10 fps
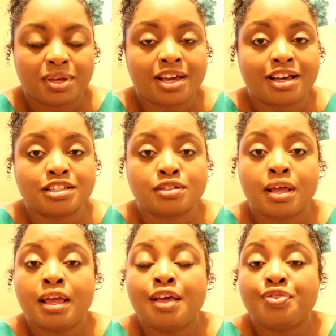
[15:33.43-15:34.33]
because
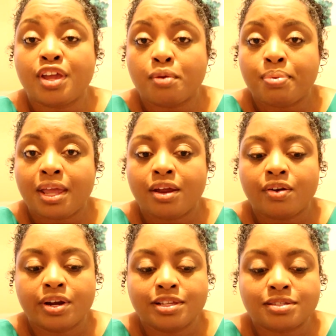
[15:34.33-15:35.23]
their
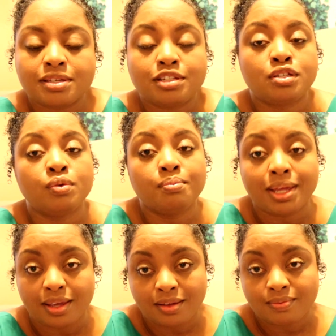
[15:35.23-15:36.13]
parents, to
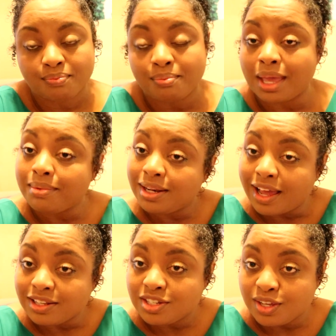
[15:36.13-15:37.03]
me, maybe
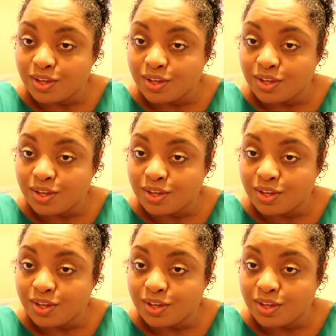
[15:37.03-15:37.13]
not to